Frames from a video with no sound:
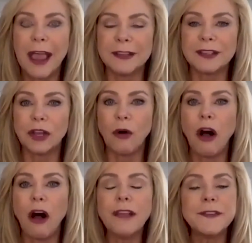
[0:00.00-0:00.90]
And so
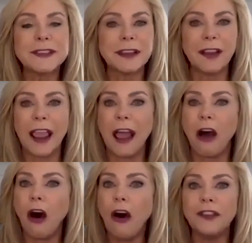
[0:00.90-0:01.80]
all of a sudden,
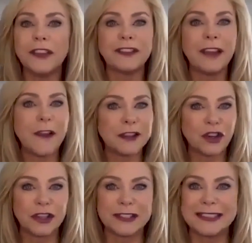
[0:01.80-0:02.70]
all this stuff, I
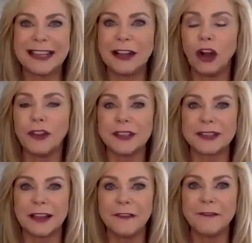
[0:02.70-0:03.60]
started seeing all
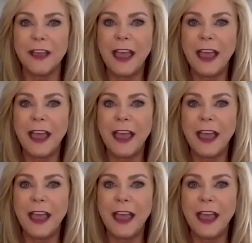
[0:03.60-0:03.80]
this stuff,